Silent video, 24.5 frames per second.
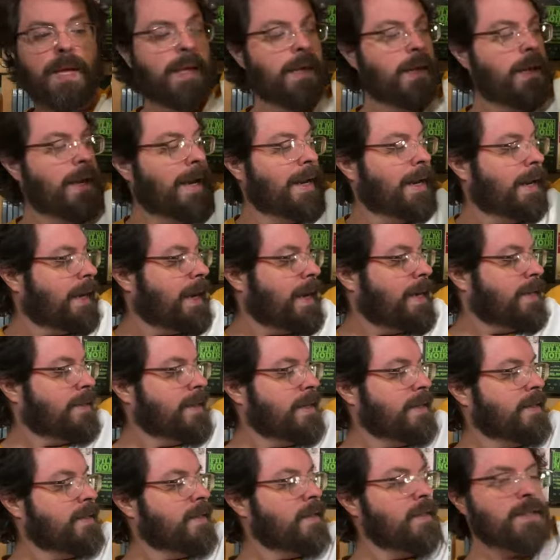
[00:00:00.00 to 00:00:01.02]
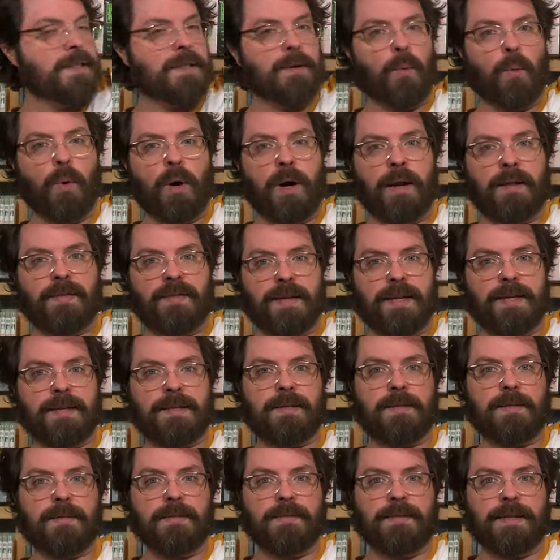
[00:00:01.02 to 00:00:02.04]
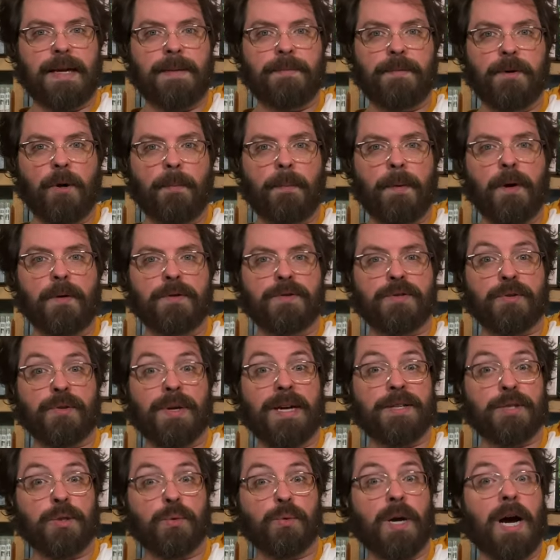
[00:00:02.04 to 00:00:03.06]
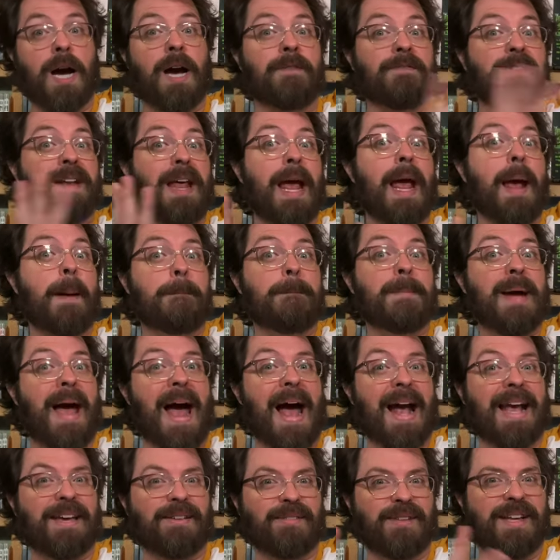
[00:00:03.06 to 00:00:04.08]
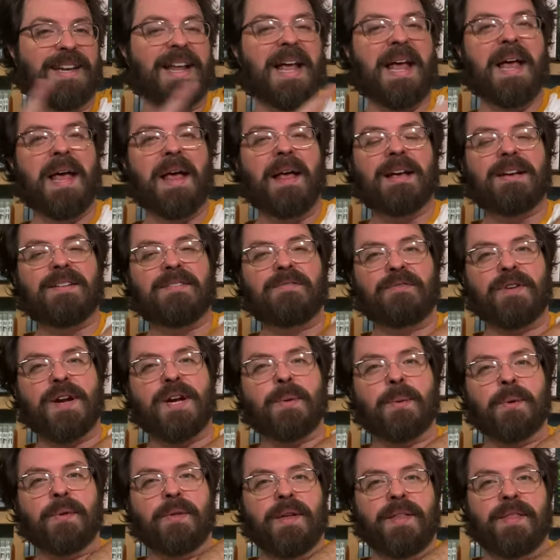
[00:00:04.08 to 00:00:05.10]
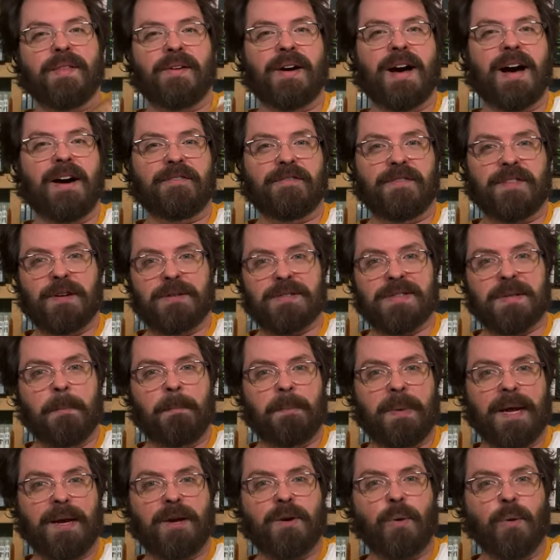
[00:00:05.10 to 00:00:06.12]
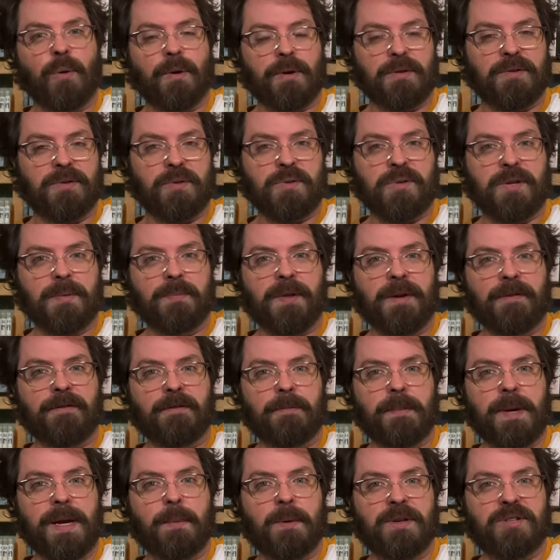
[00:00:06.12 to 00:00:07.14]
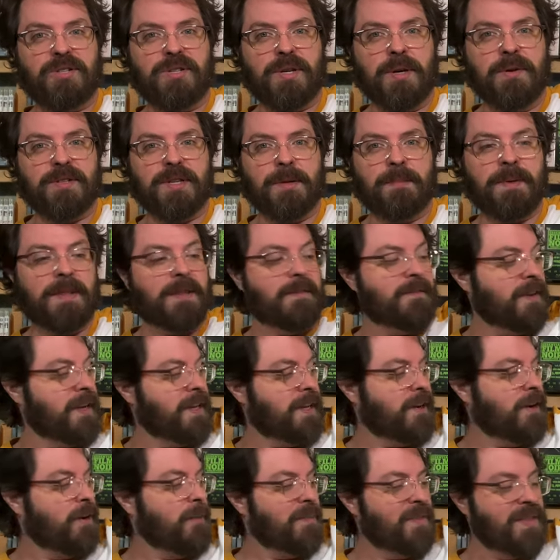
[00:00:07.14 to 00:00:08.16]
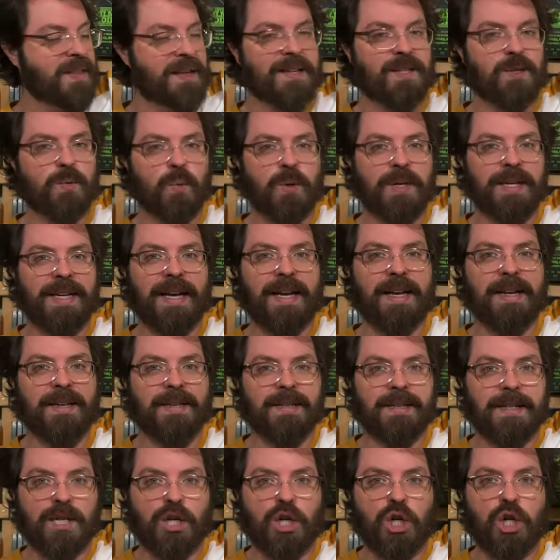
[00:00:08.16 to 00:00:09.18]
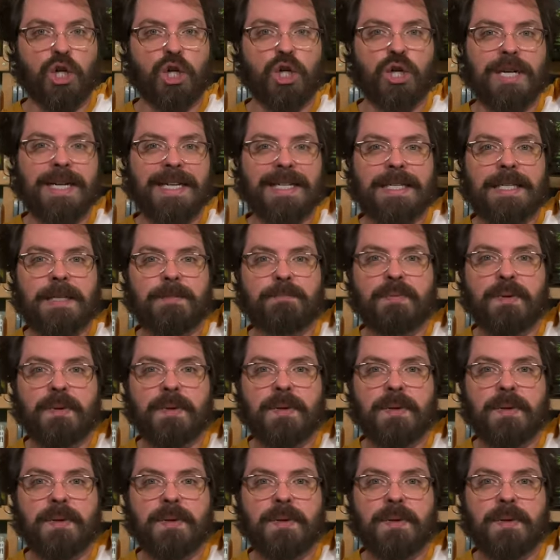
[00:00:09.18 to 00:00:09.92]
And I gotta say, this is the one. This Daybill poster has arrived immaculate. Frequently, they'll have you know some bent corners or something for me, which shows up in the video. This one is crisp